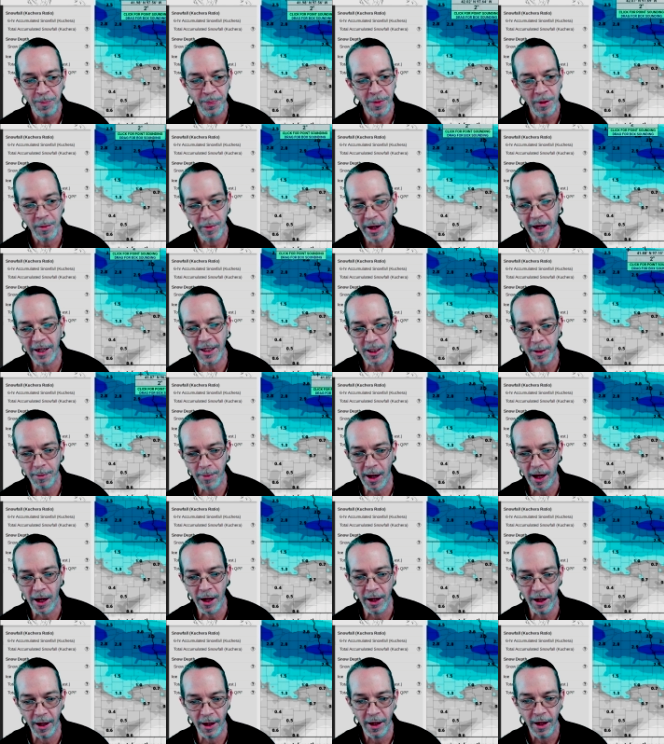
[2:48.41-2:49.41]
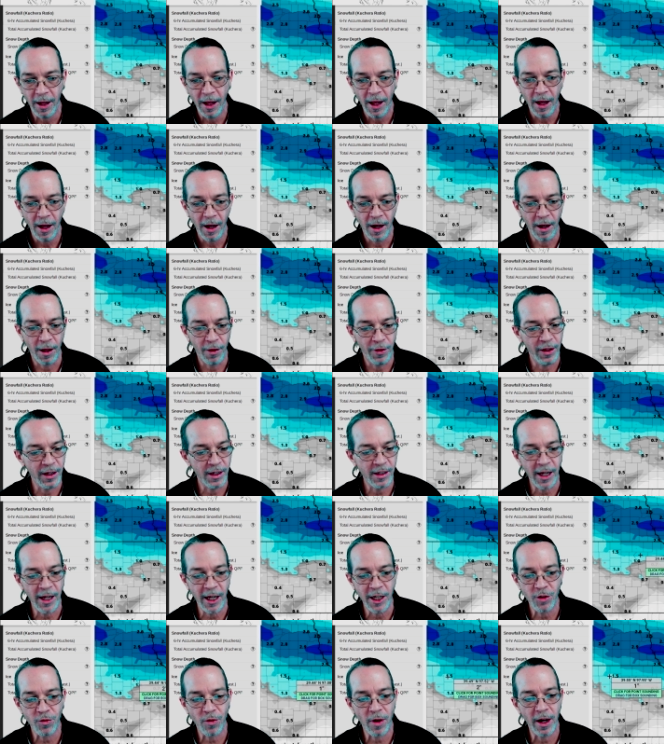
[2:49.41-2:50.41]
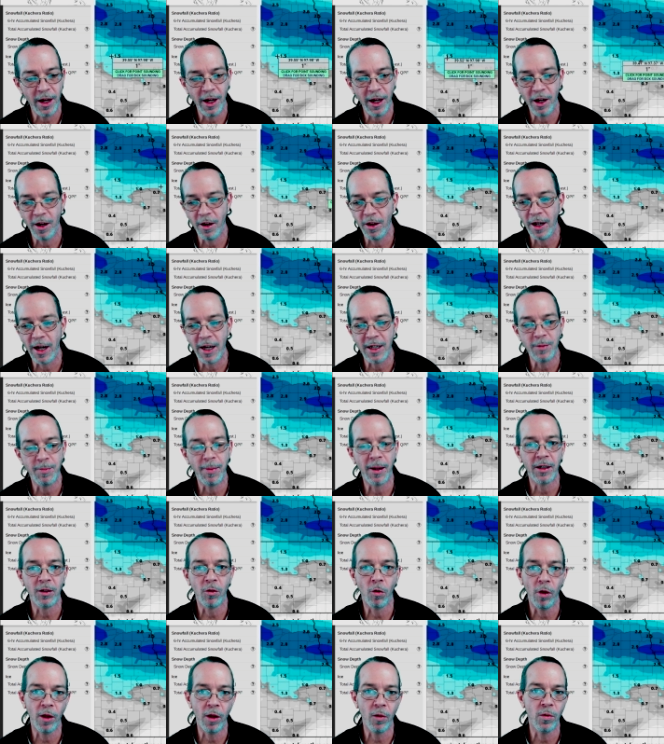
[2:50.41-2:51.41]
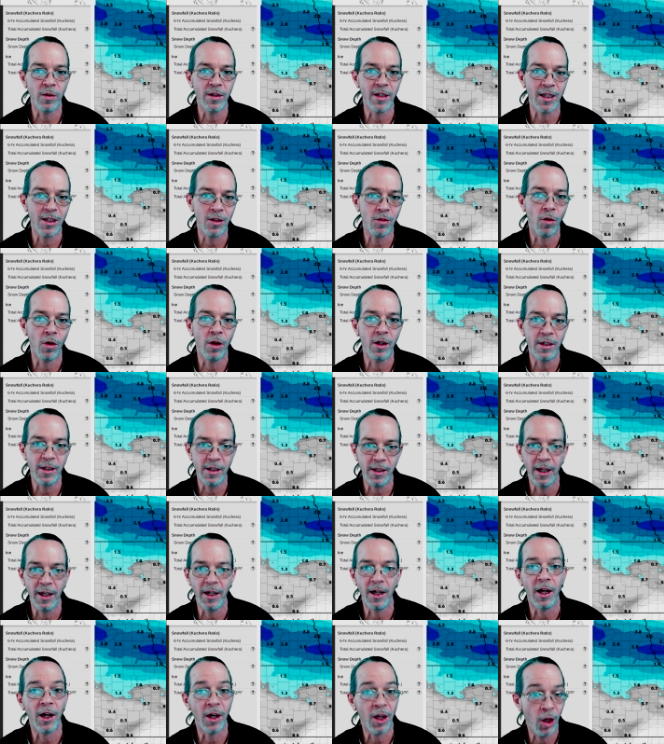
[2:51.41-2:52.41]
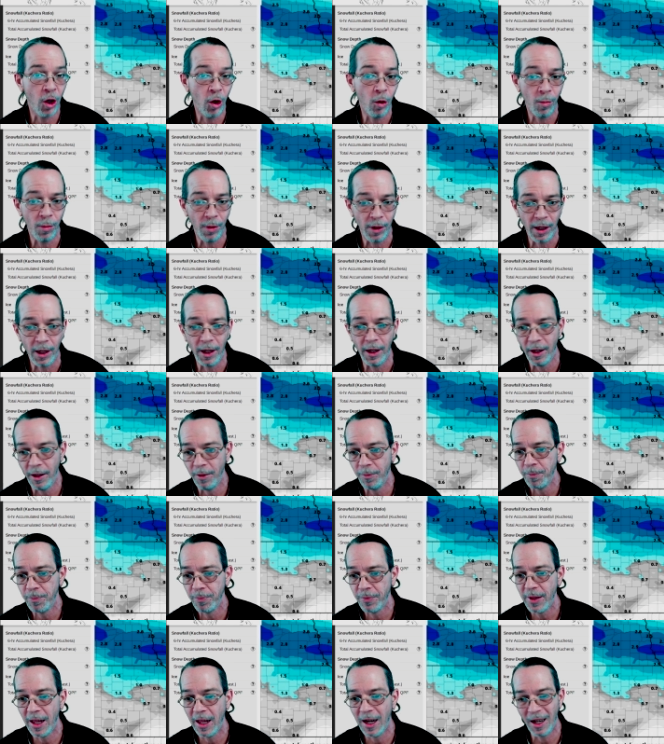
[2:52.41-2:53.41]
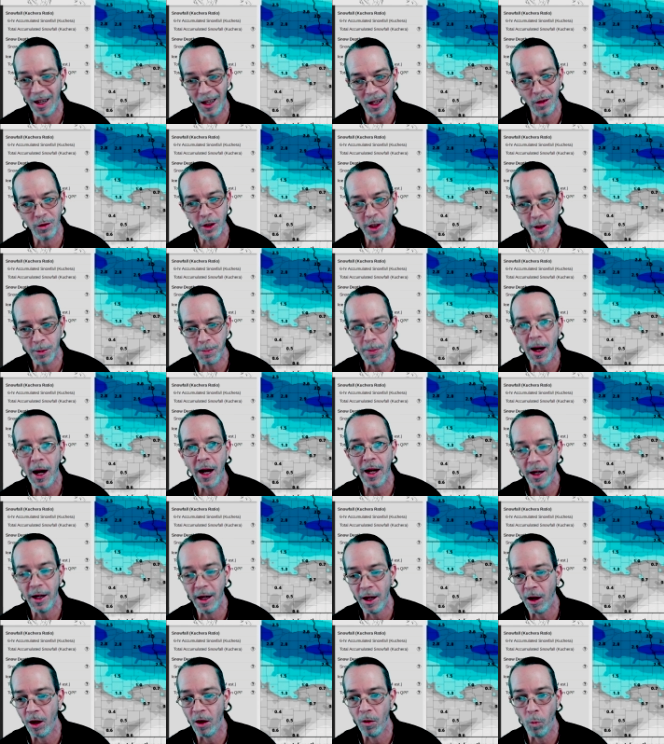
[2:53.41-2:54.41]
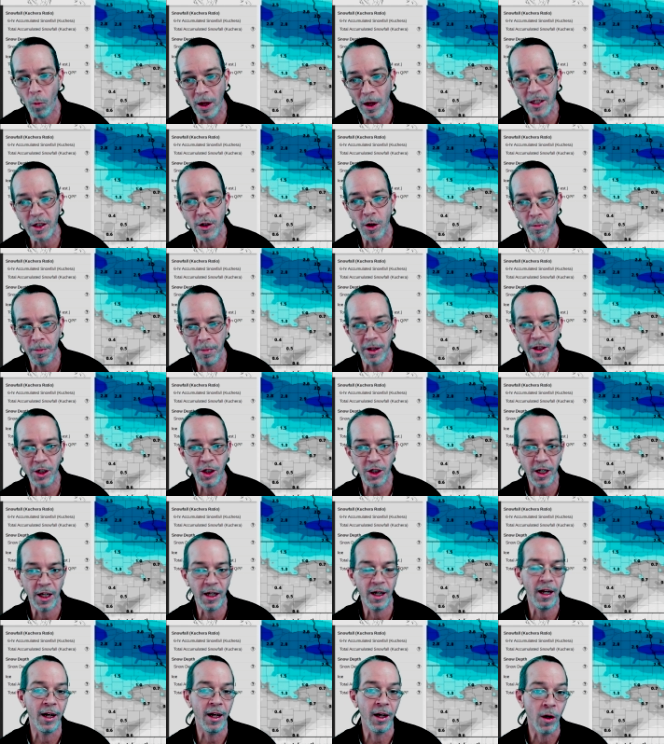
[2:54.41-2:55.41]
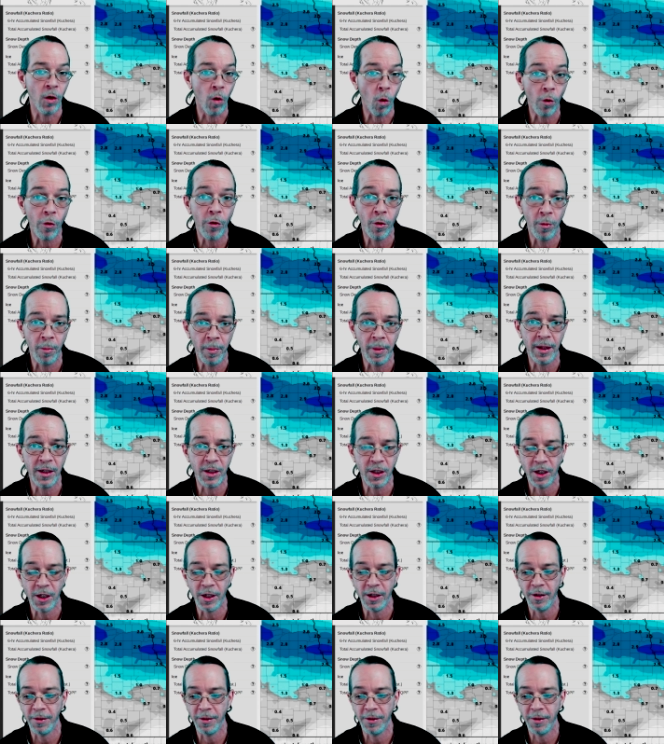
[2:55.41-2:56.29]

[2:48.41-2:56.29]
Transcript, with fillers: But that's about it. Uh, these states right here, that's about the only ones that's going to see it accumulate. And a little spot, uh, western Michigan and northern Michigan.